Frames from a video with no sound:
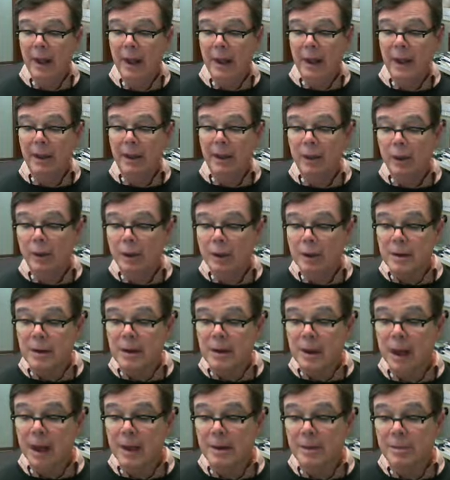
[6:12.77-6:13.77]
In Luke's
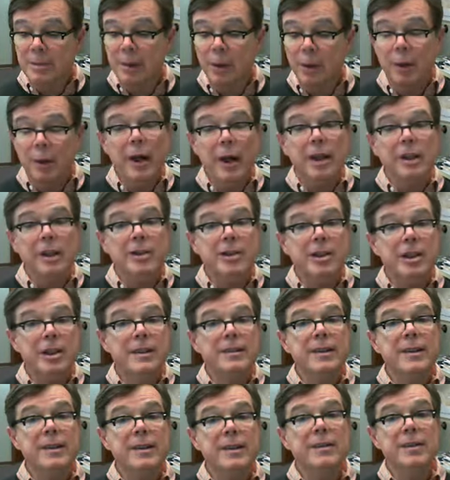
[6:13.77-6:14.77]
Gospel,
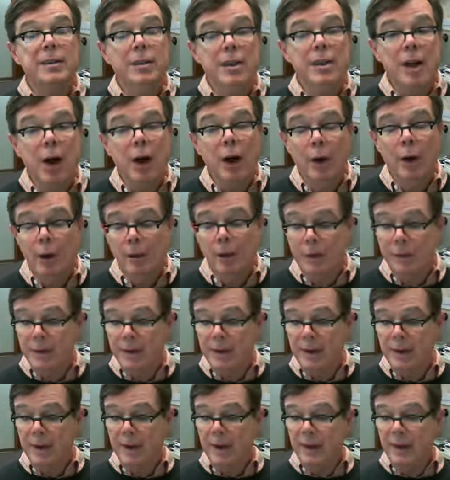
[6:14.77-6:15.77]
Jesus knows
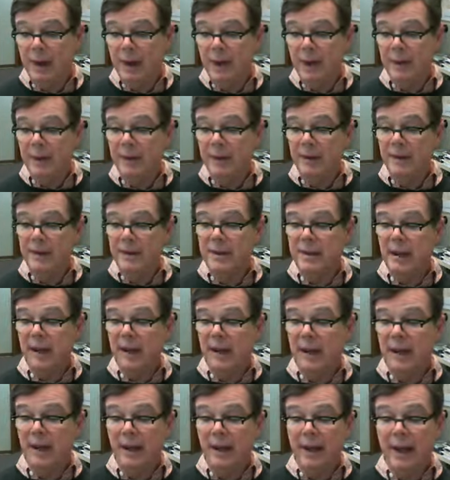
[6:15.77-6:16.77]
that he must
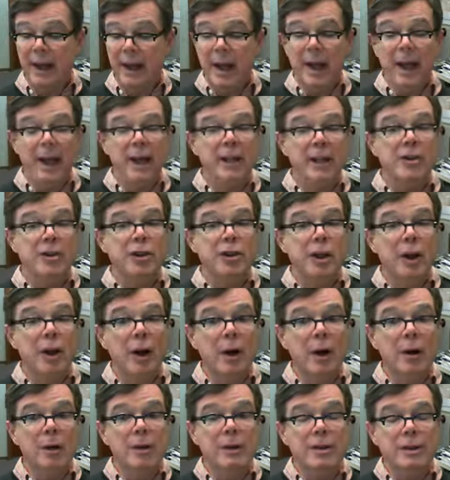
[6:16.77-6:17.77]
die and
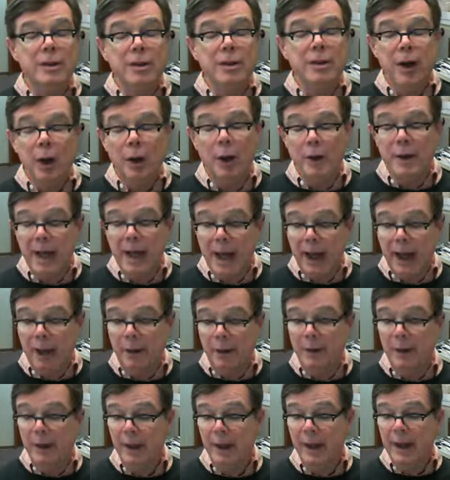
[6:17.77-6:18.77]
shows no doubt